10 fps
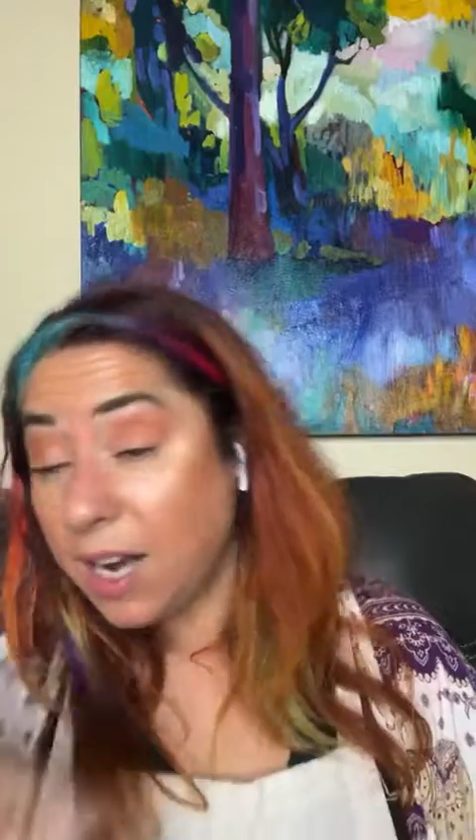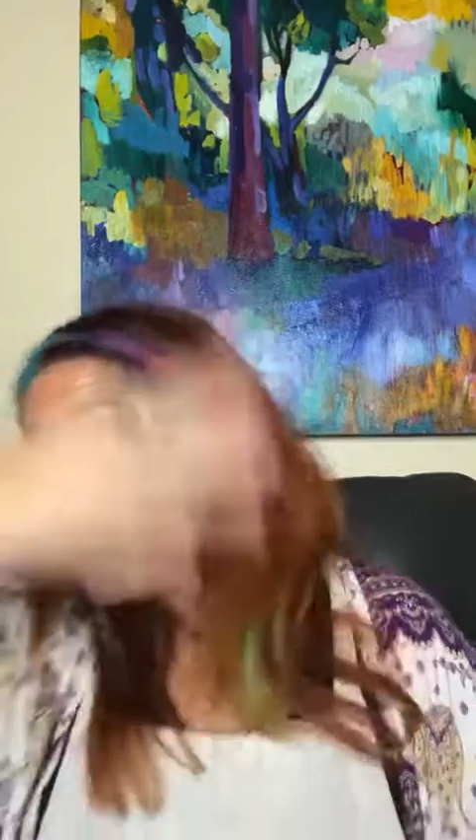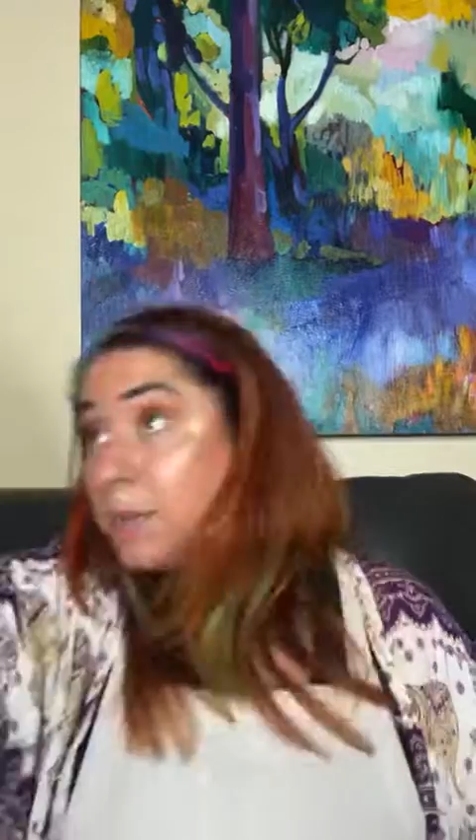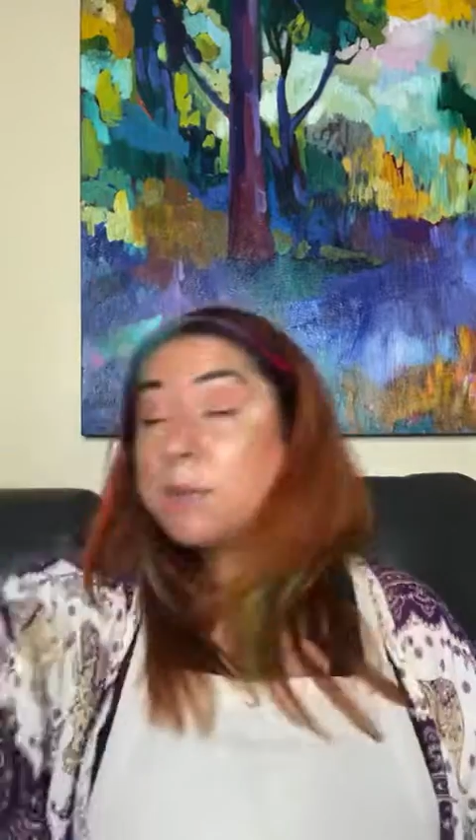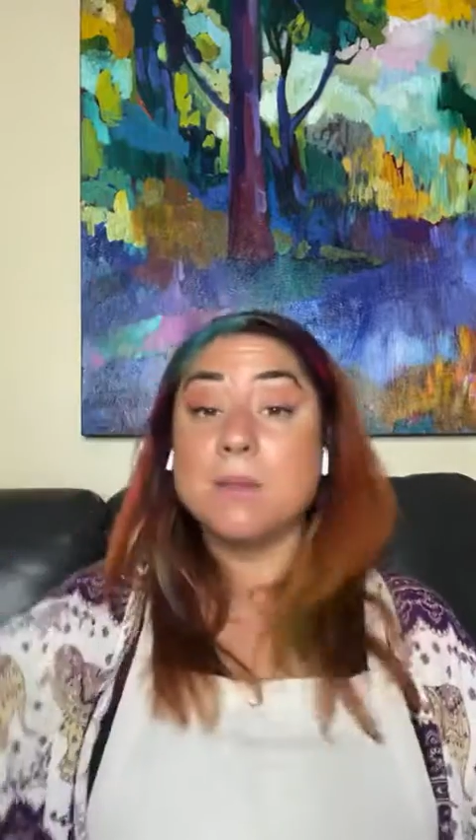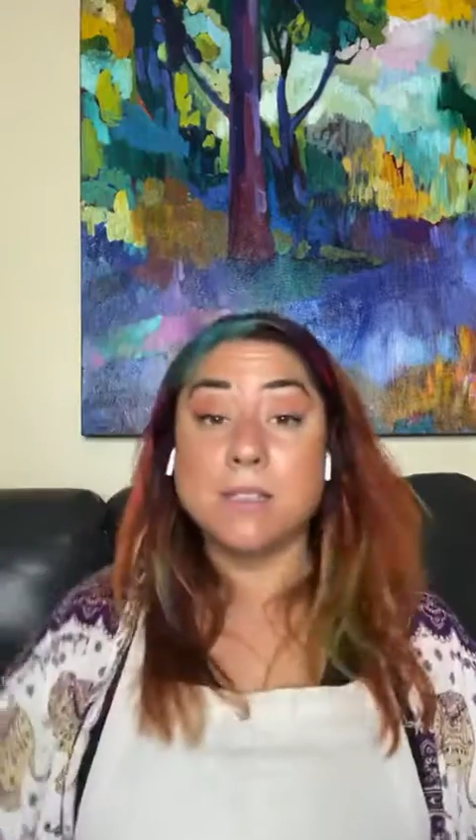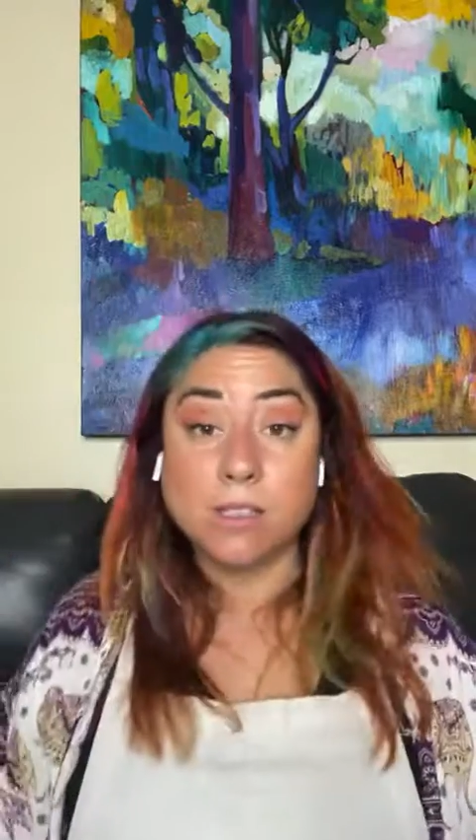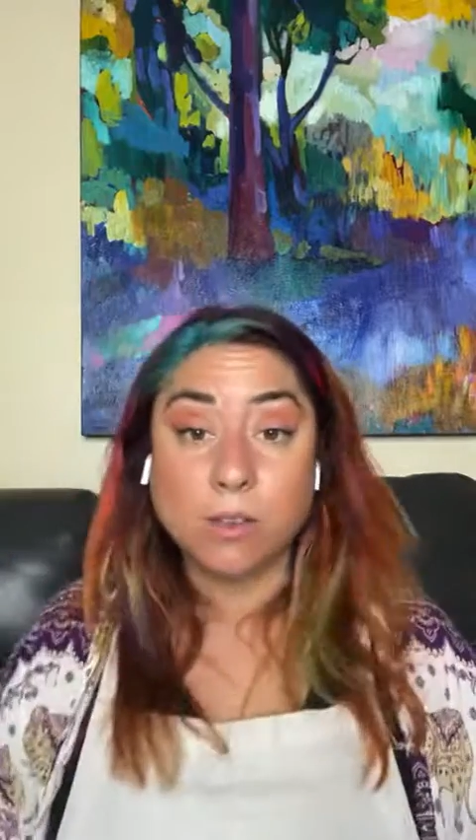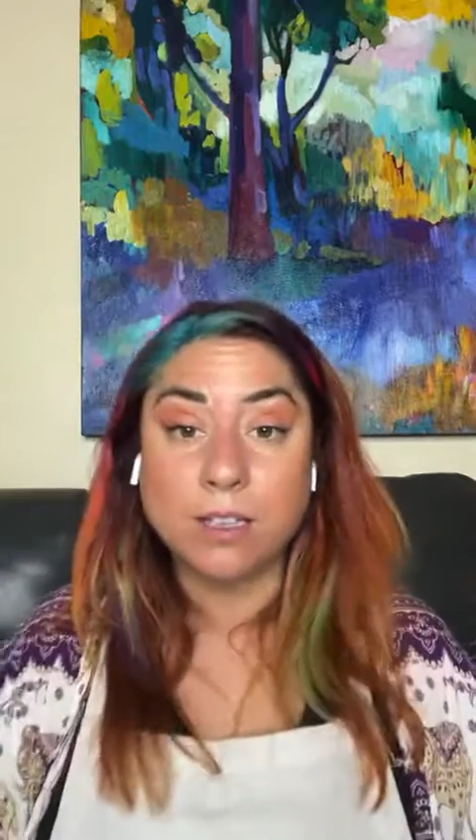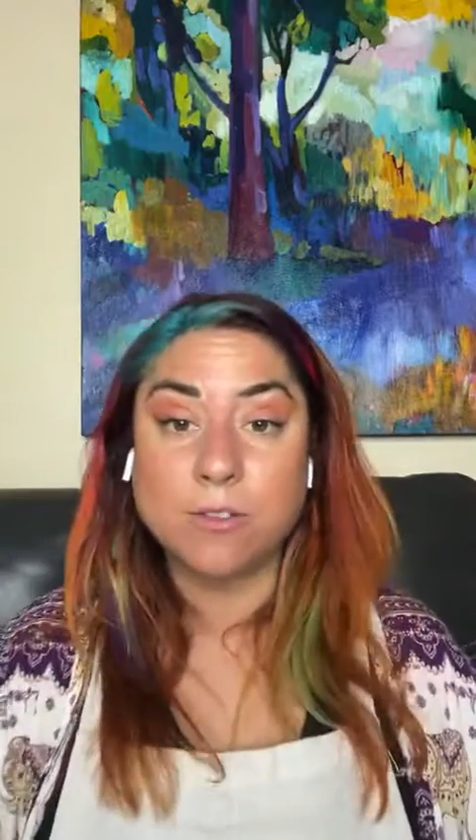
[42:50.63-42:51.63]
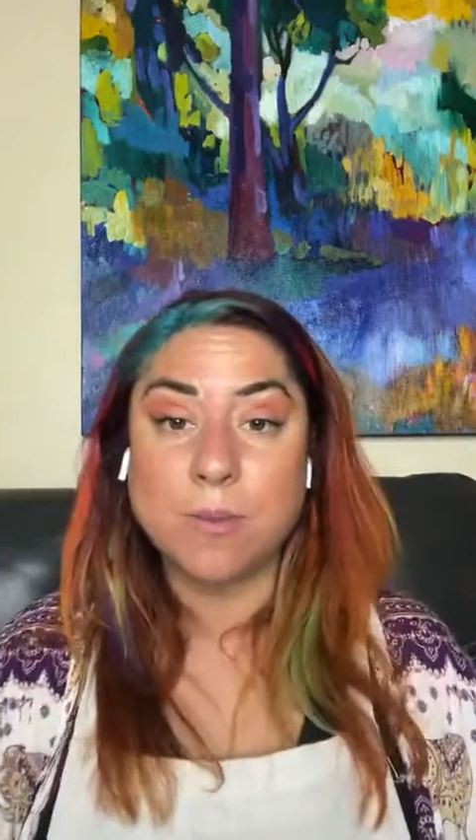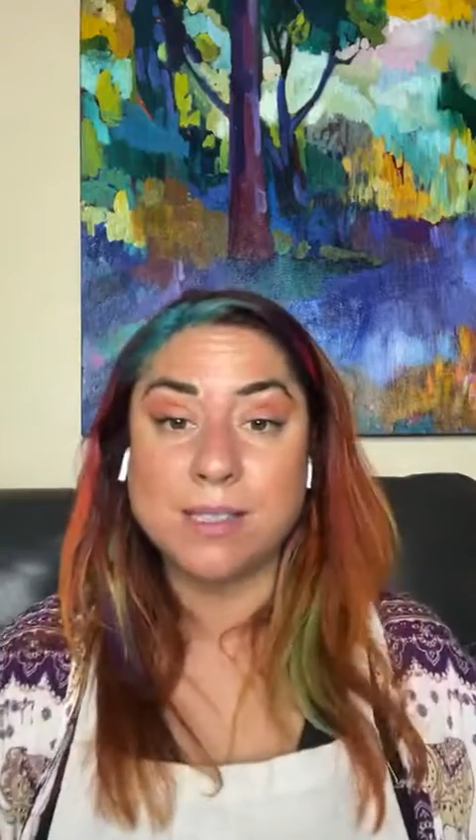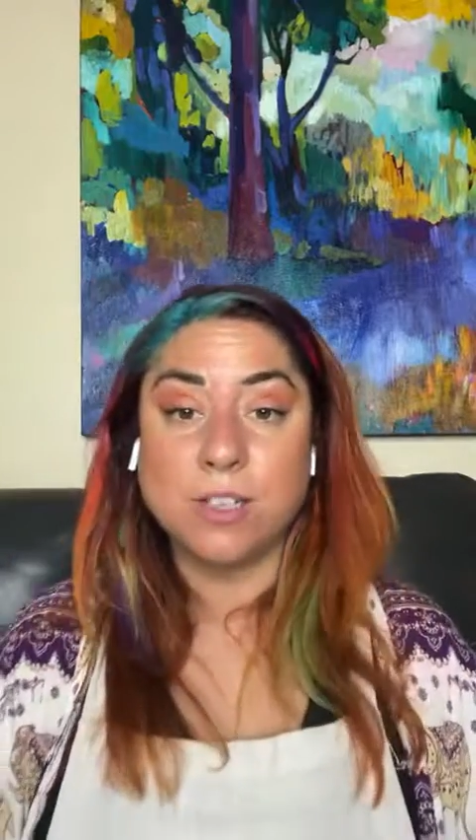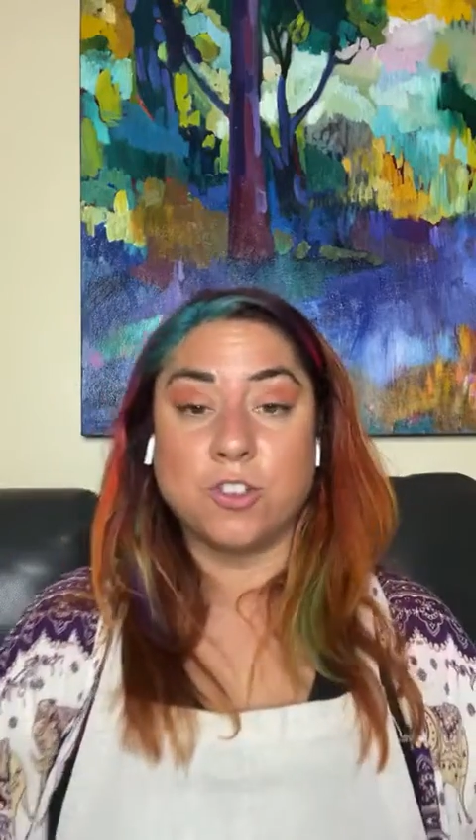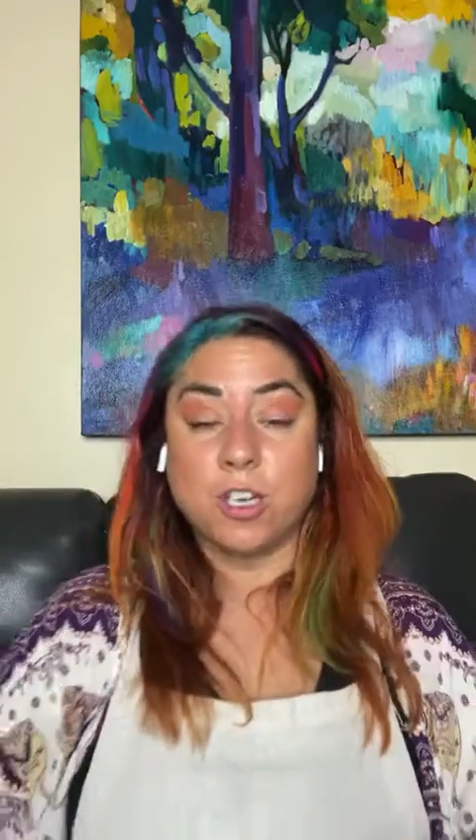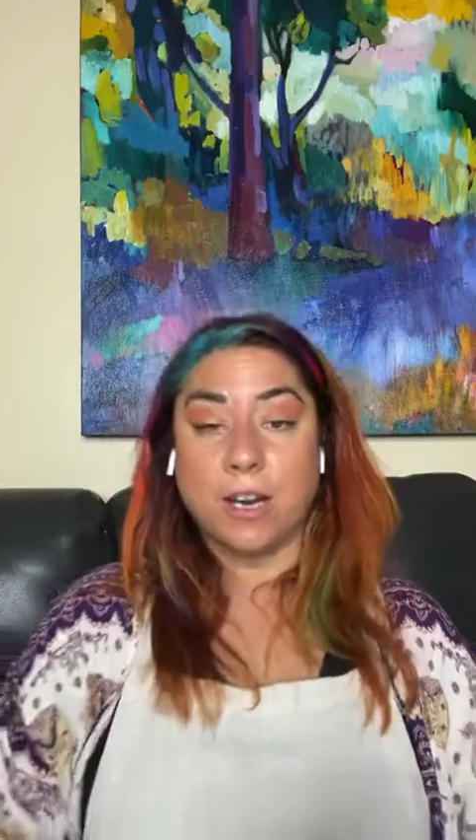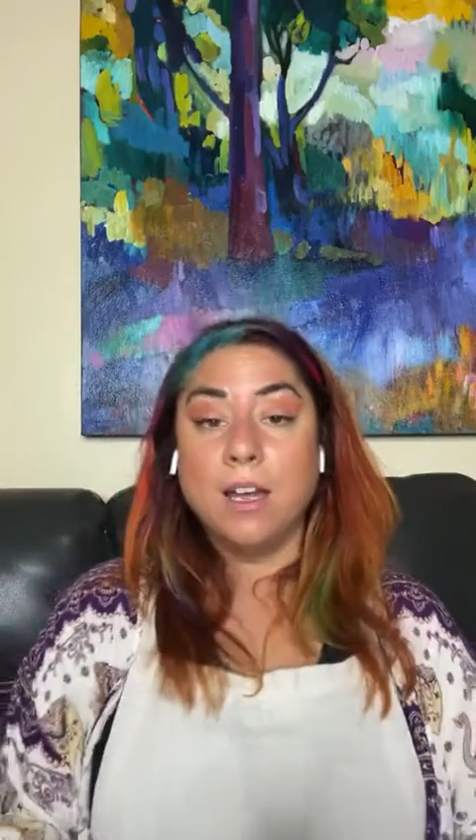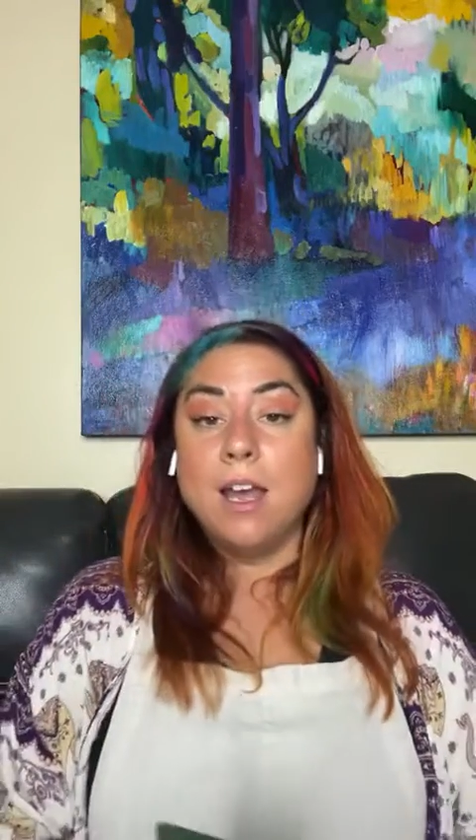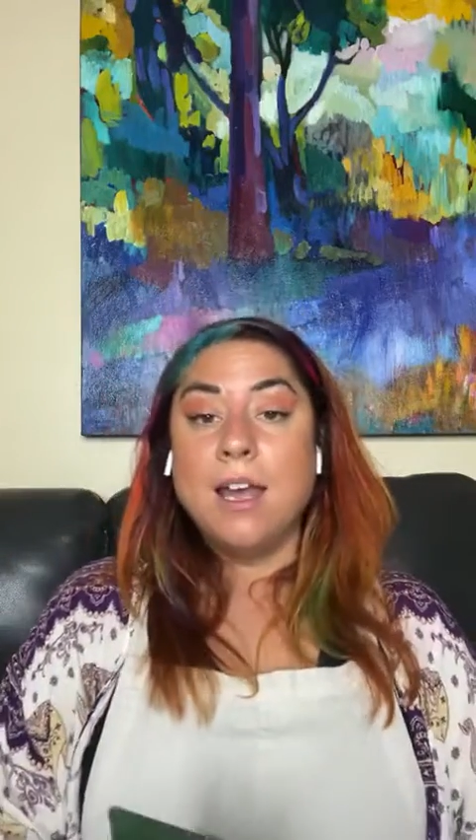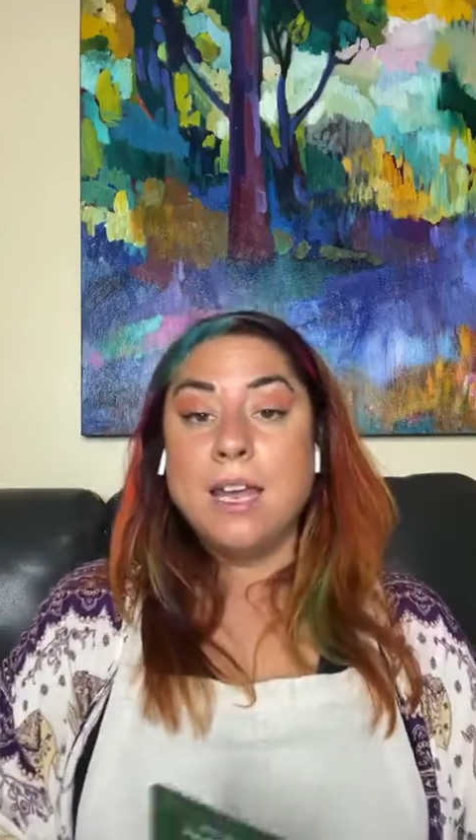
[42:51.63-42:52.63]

Kind of seems to be this collective message today.